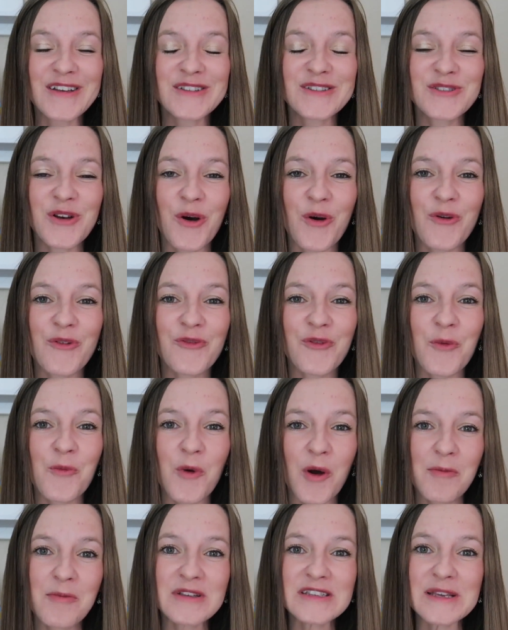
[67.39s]
So from
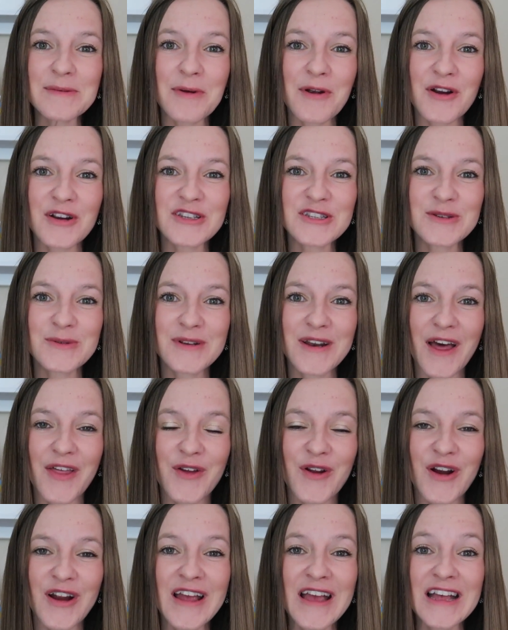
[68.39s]
one busy parent to
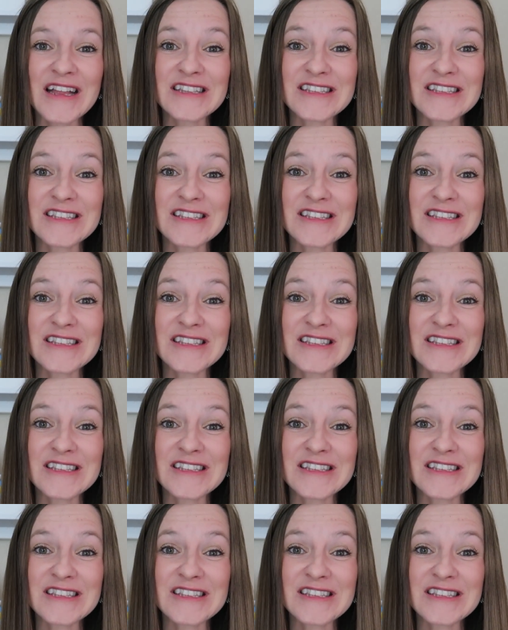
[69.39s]
another,